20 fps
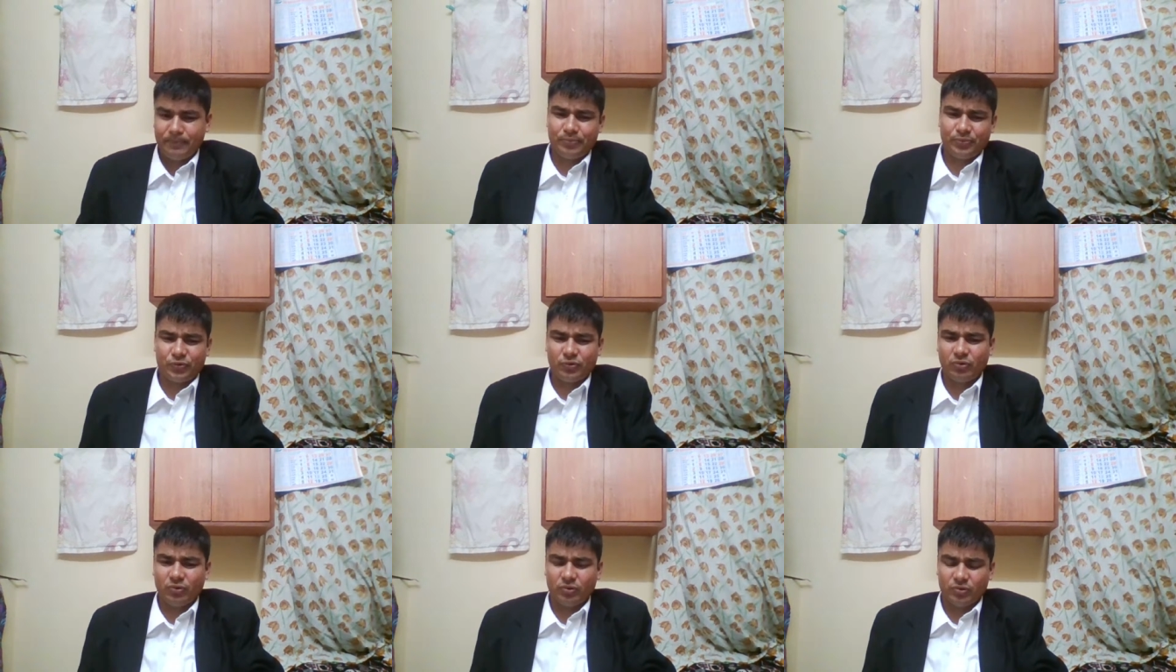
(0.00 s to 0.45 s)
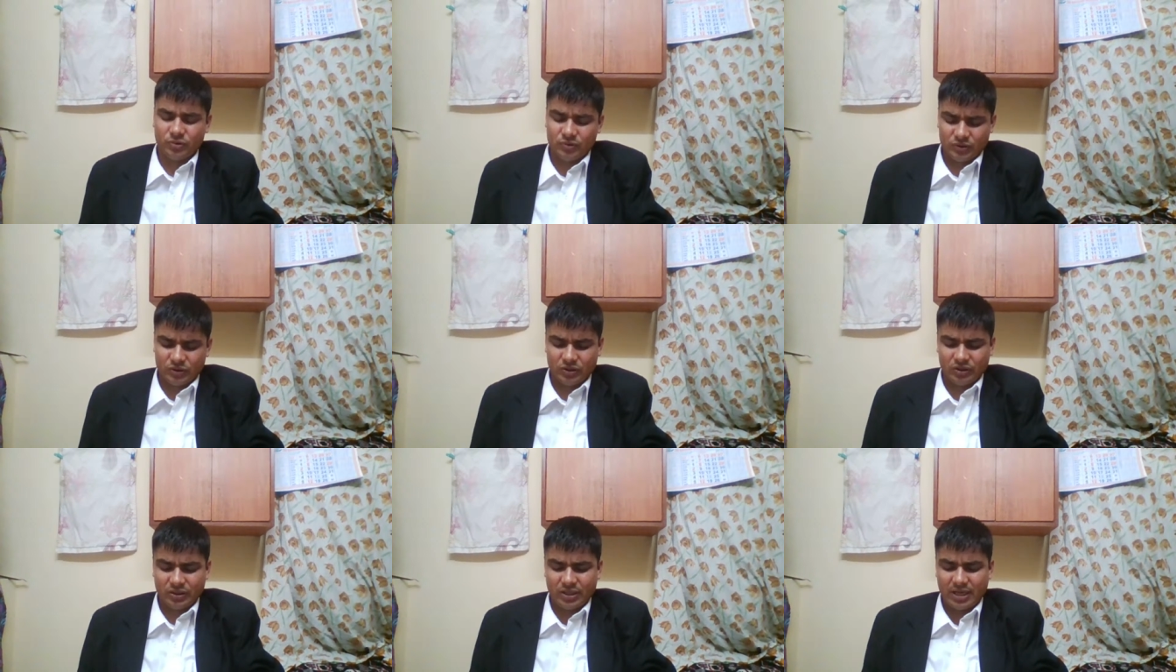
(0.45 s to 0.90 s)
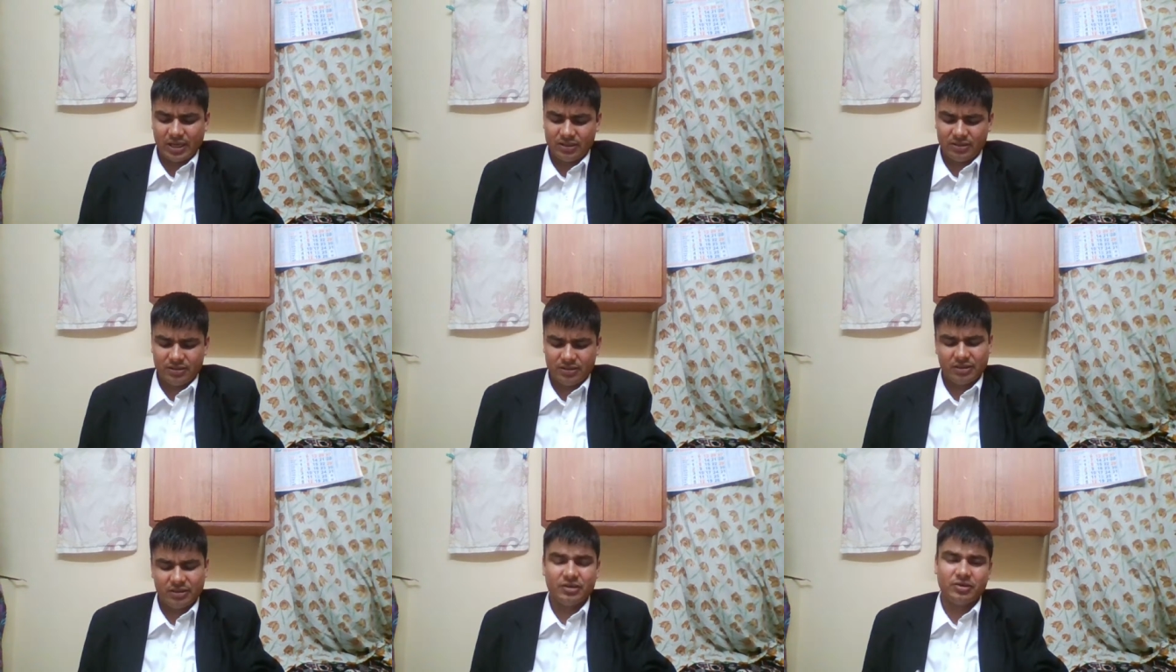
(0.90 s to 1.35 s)
So that
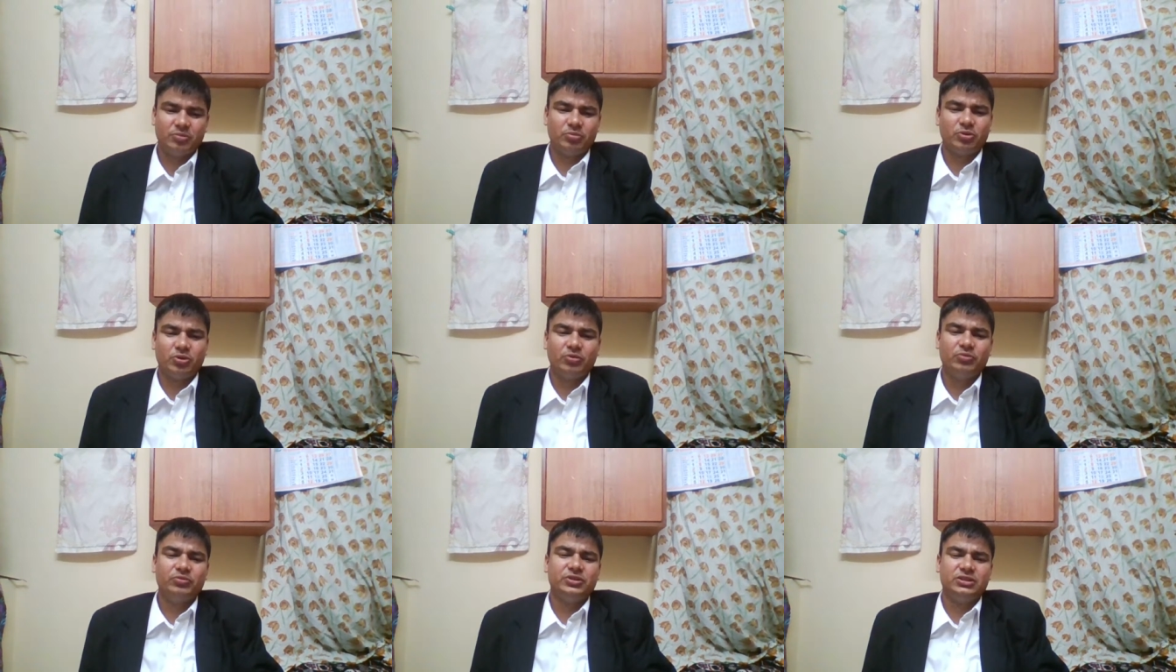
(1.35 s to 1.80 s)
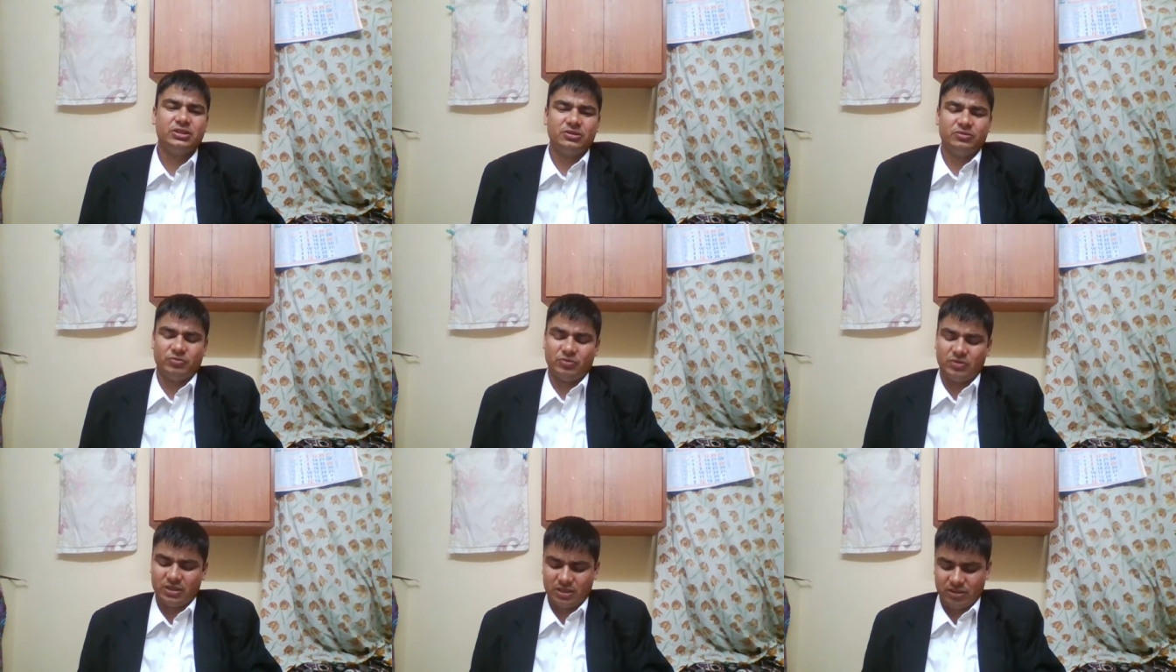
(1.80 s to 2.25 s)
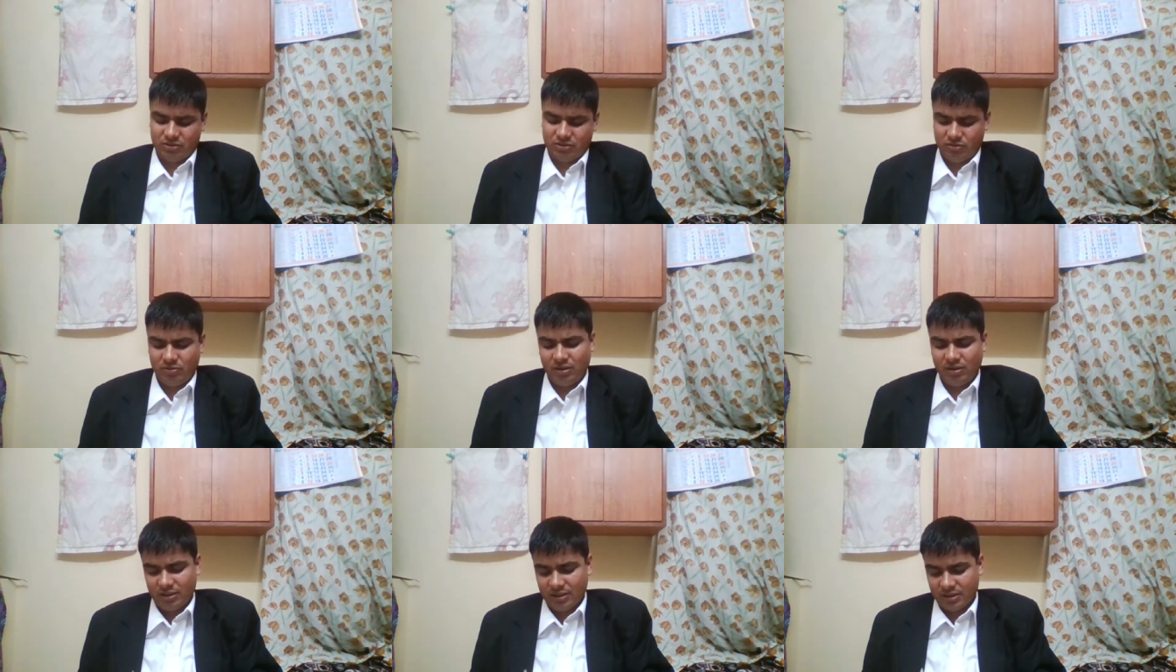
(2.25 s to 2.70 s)
provision one has
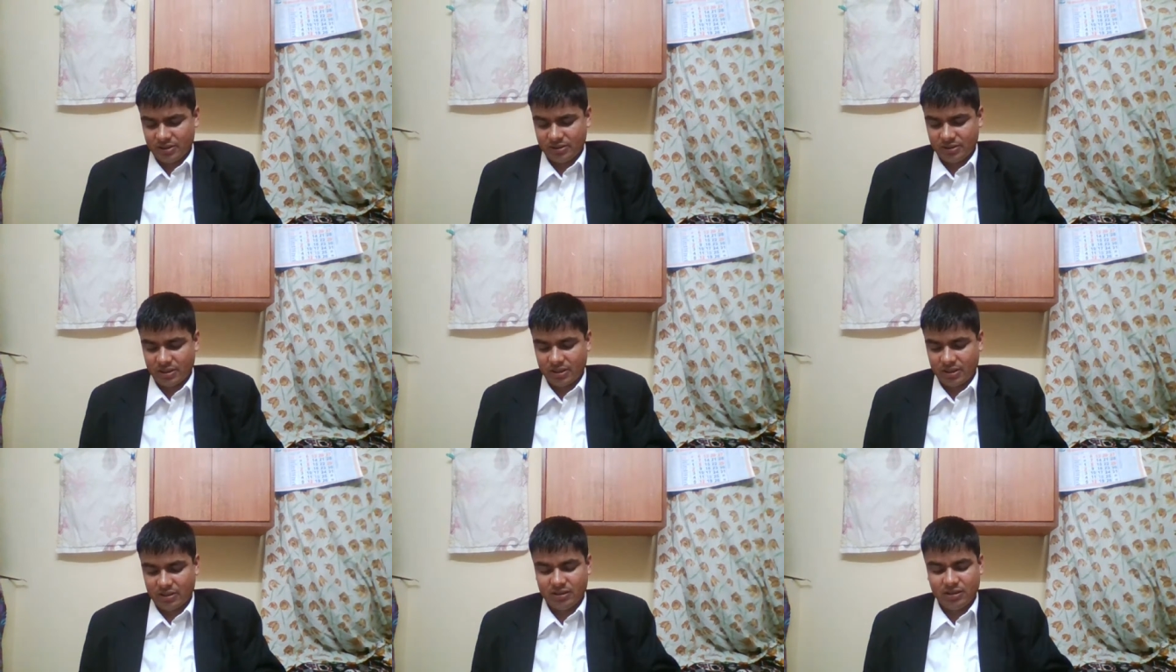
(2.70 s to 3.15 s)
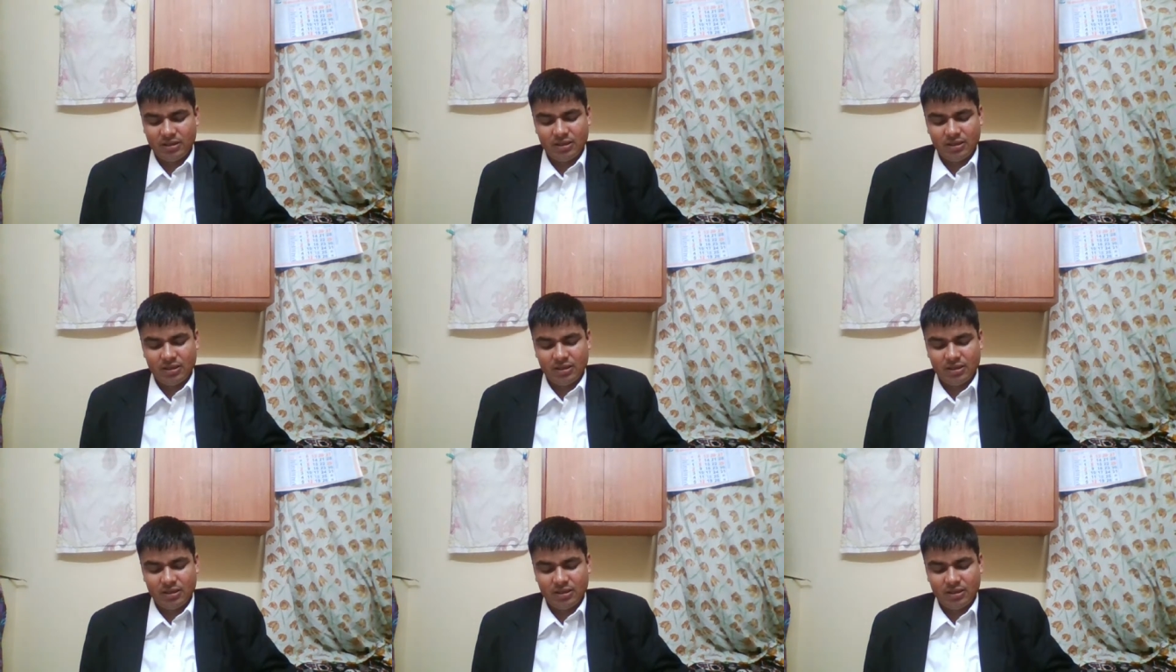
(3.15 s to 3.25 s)
to understand.